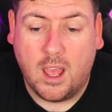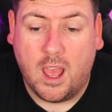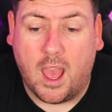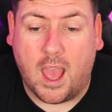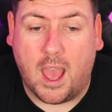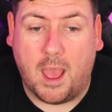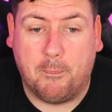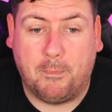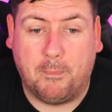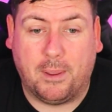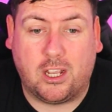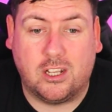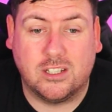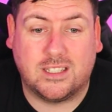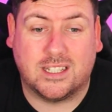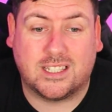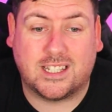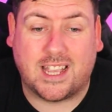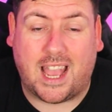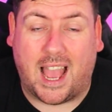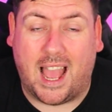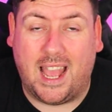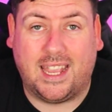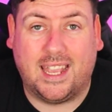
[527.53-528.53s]
because this
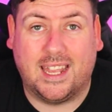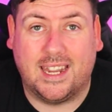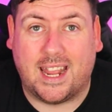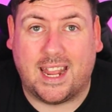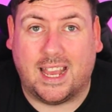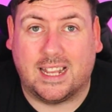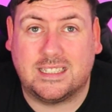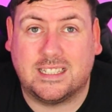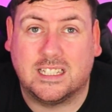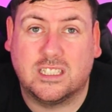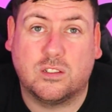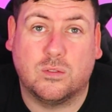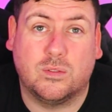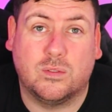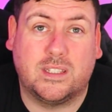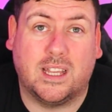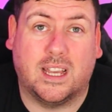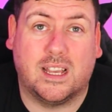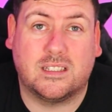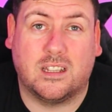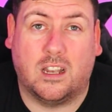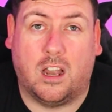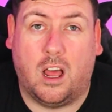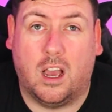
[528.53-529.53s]
can connect into a
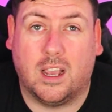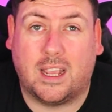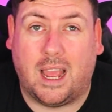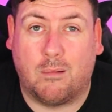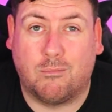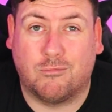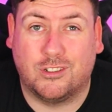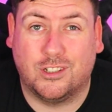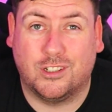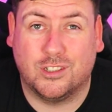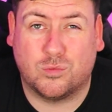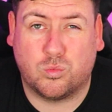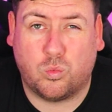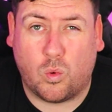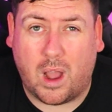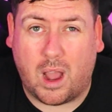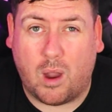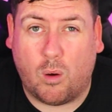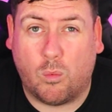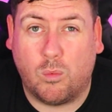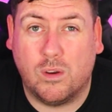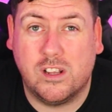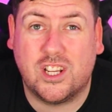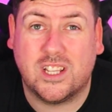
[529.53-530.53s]
DSLR camera as well,
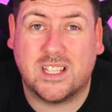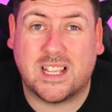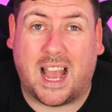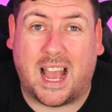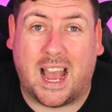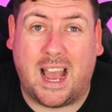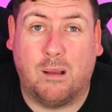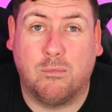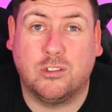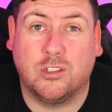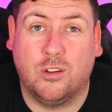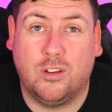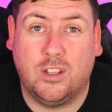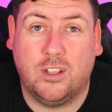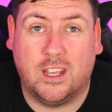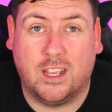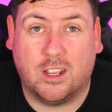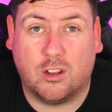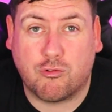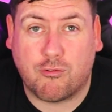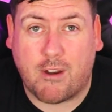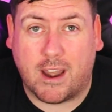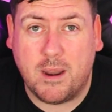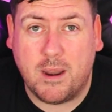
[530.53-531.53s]
which is absolutely
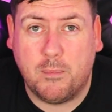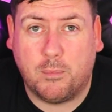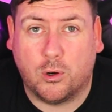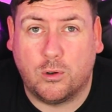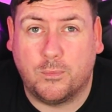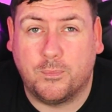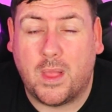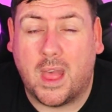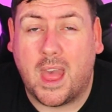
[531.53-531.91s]
incredible.